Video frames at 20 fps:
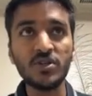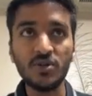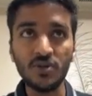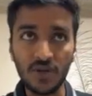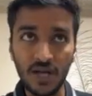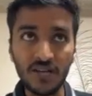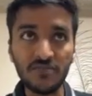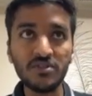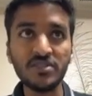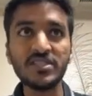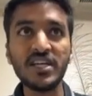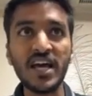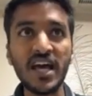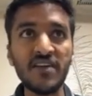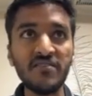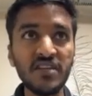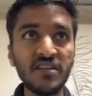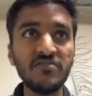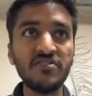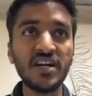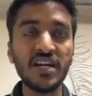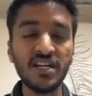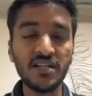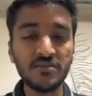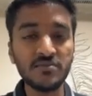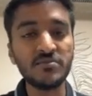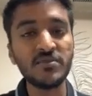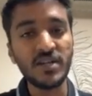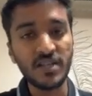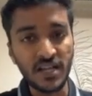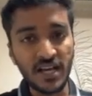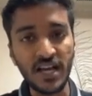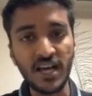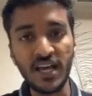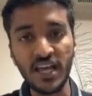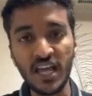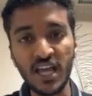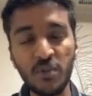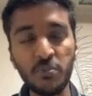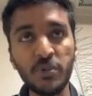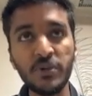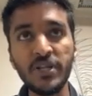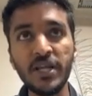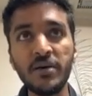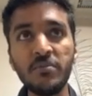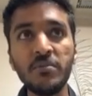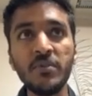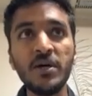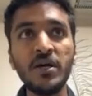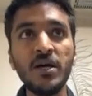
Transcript: So I was having friend, I helped them.